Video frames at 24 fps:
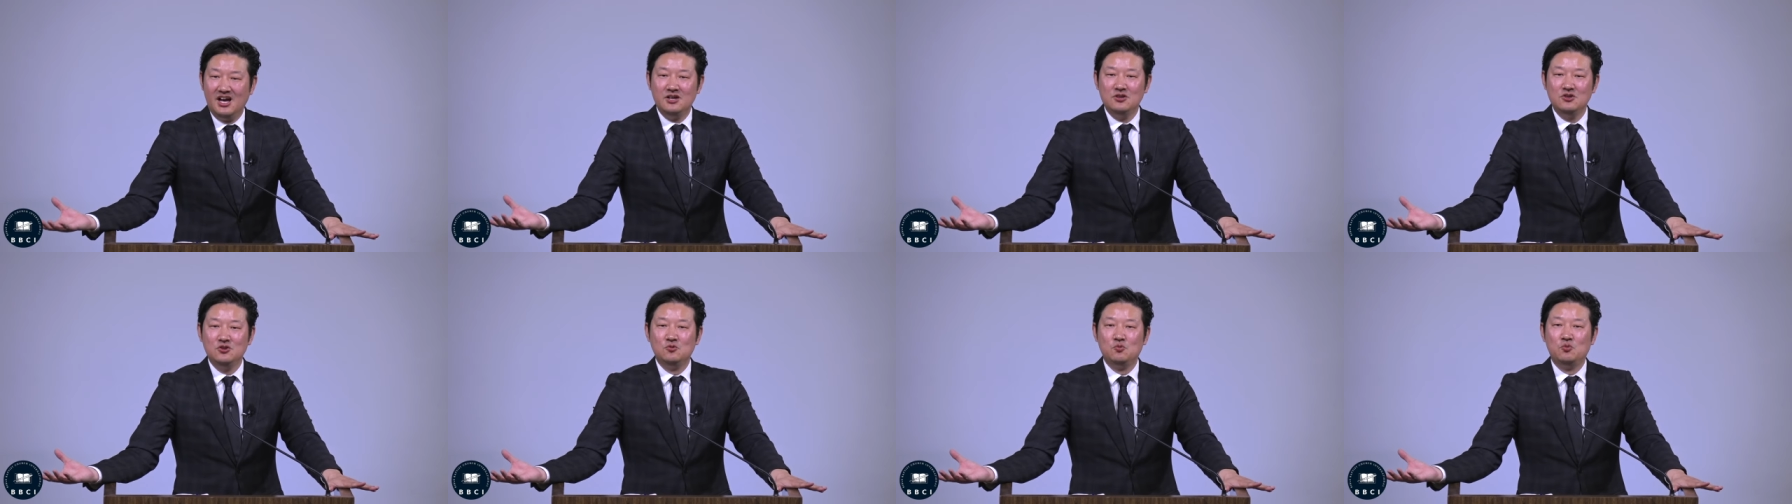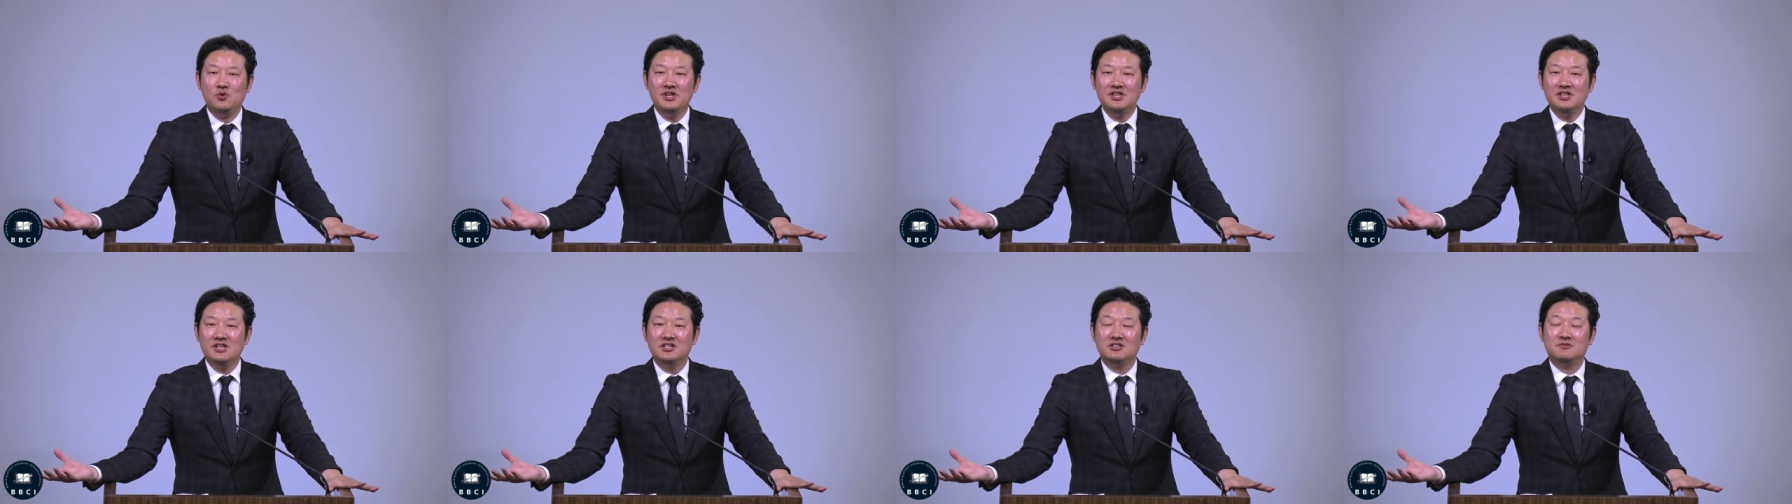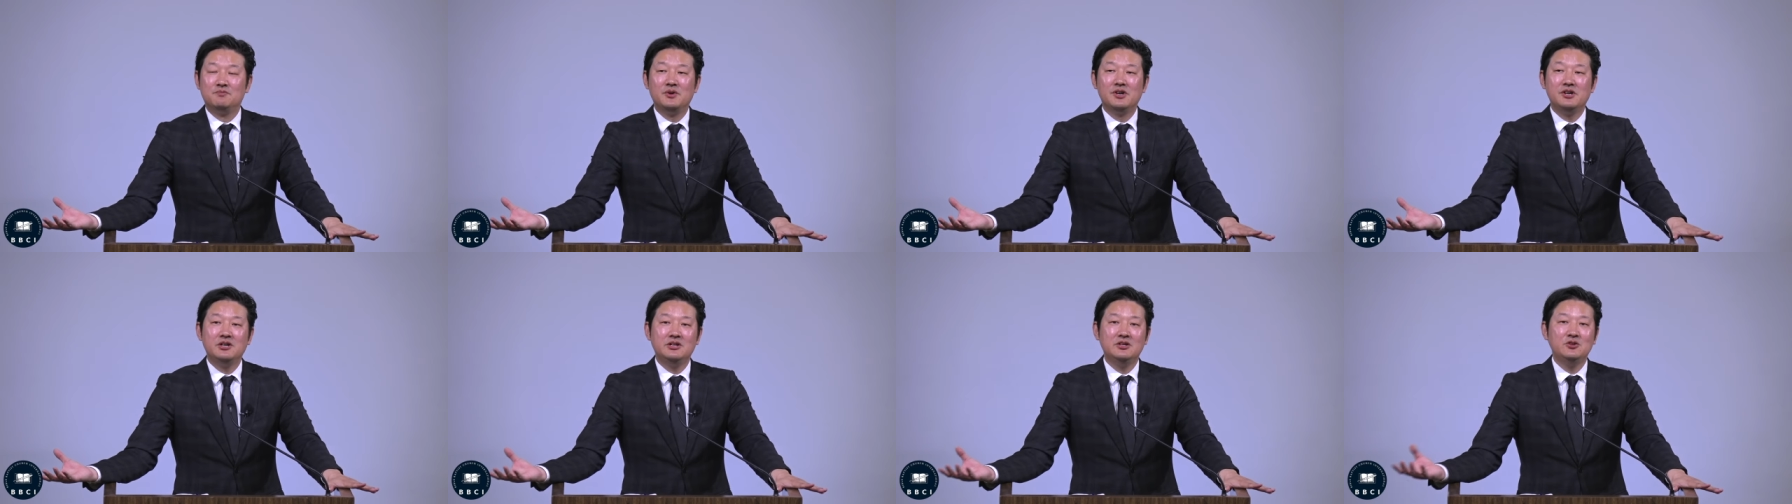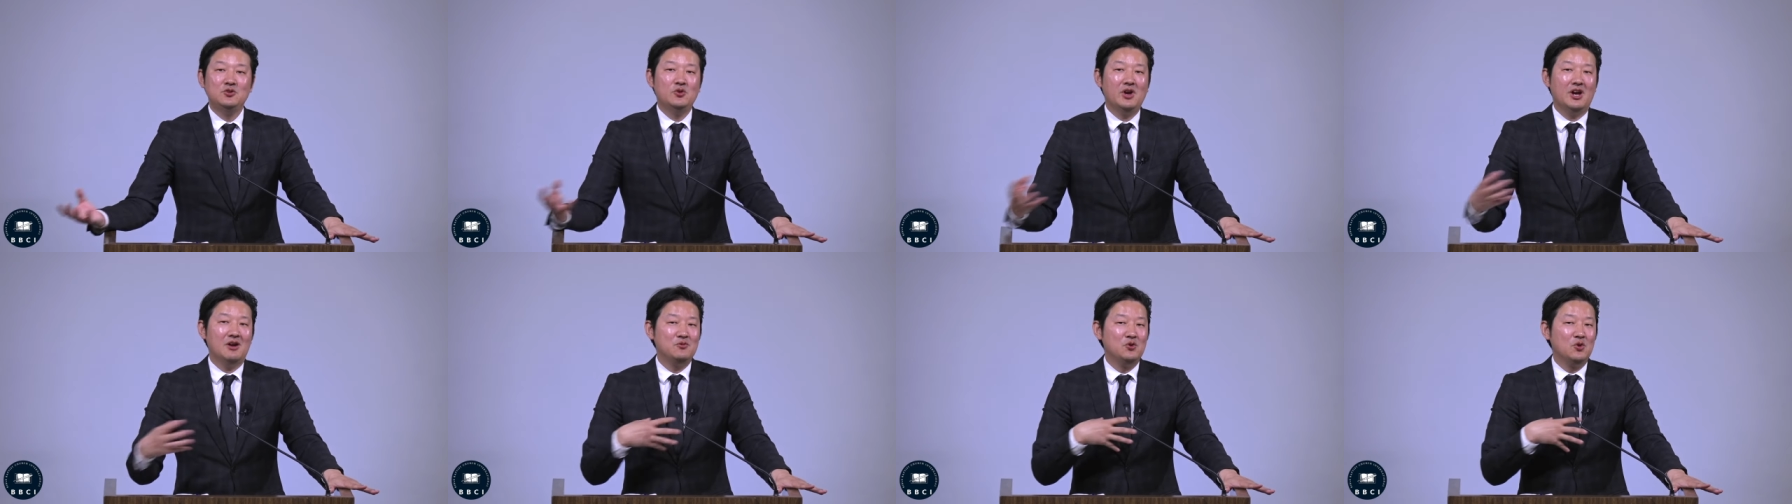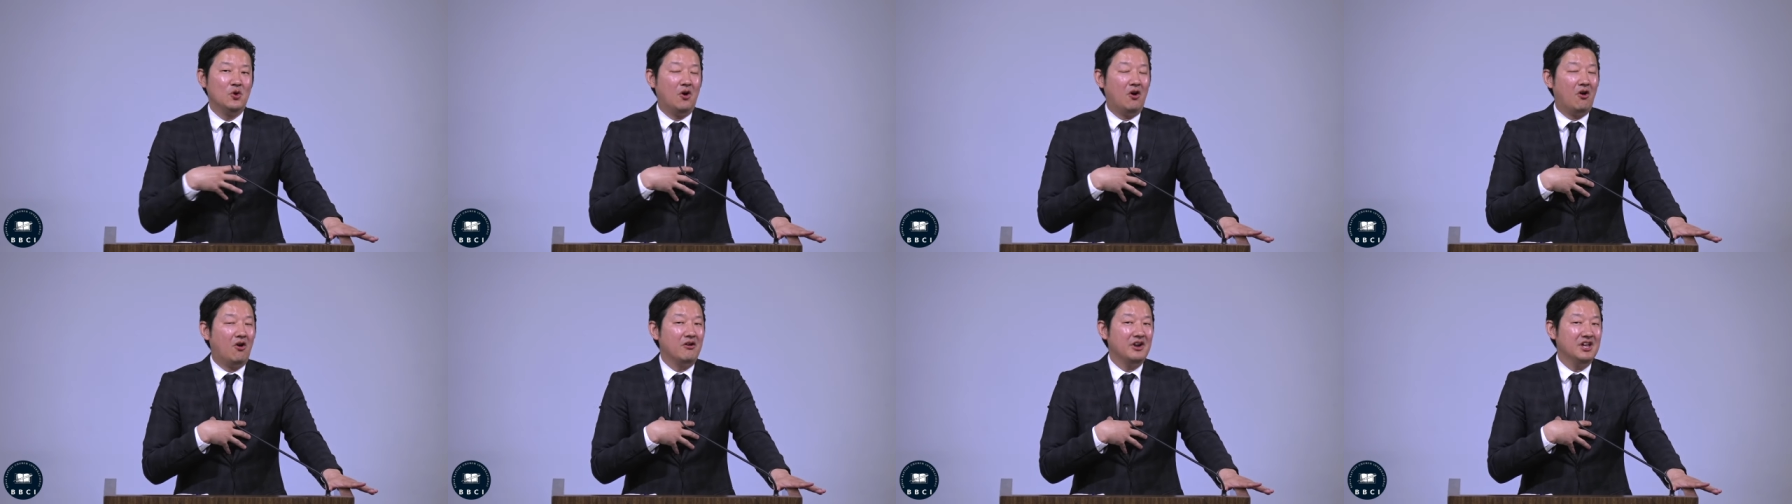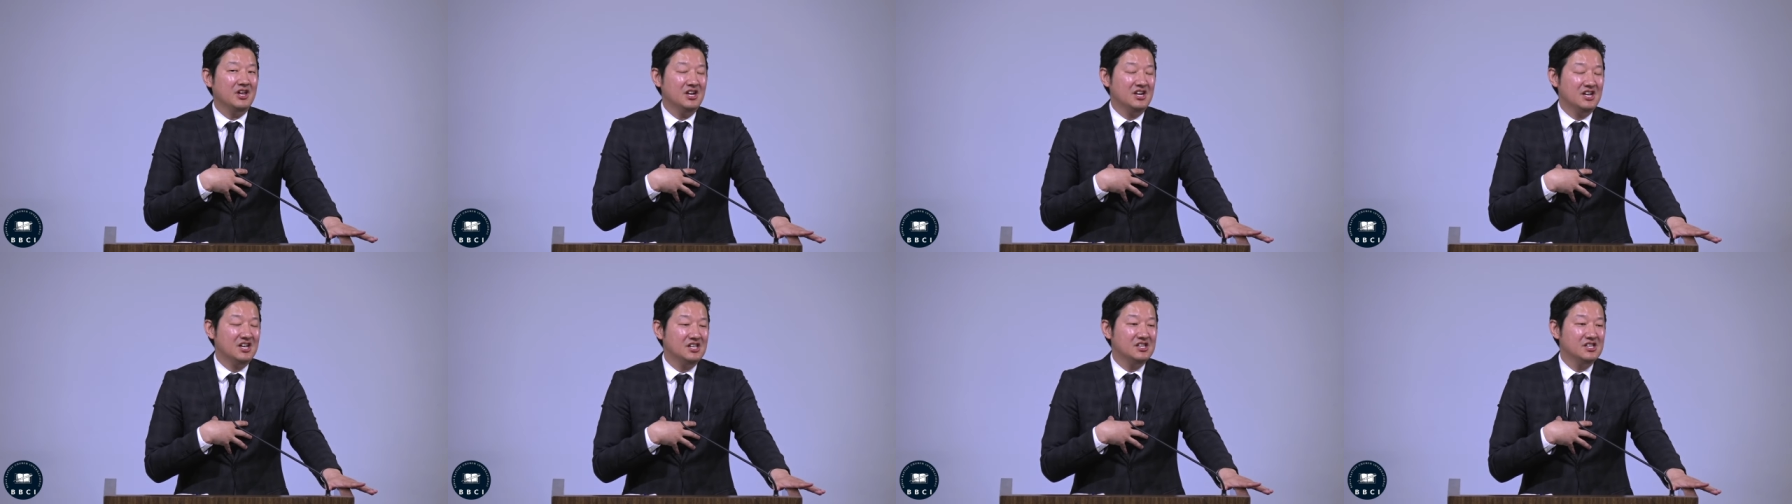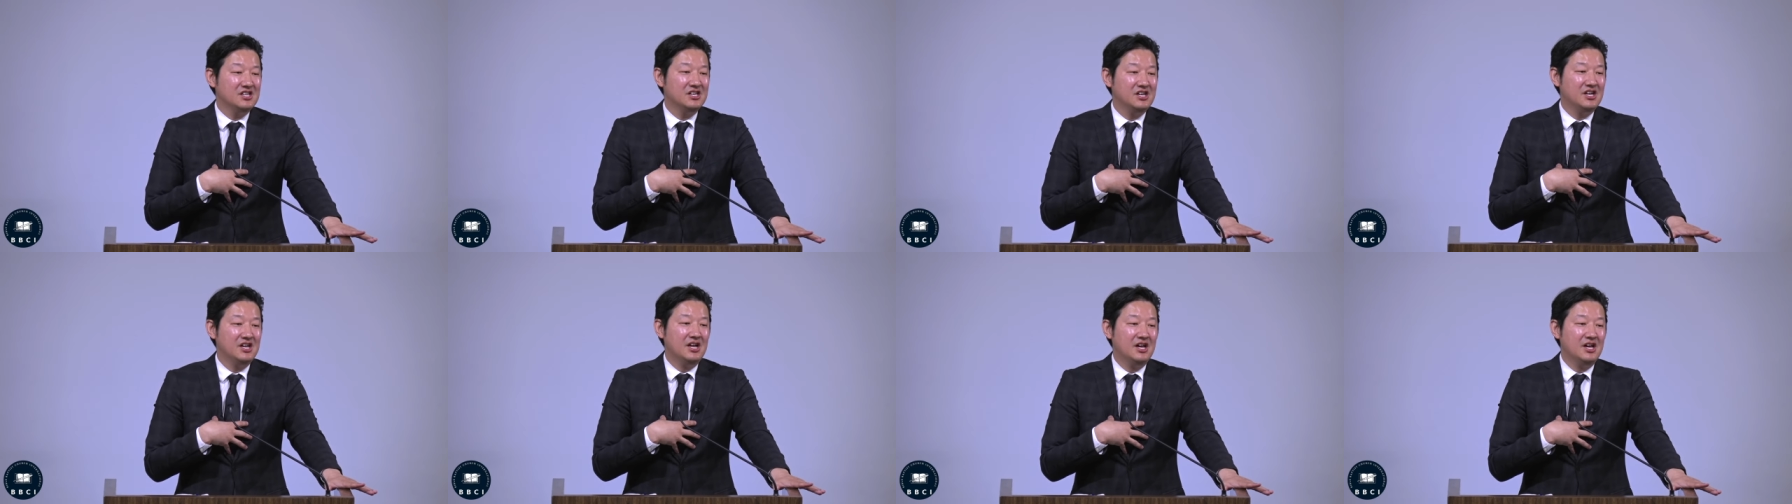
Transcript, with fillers: you witness, but you have no heart in it.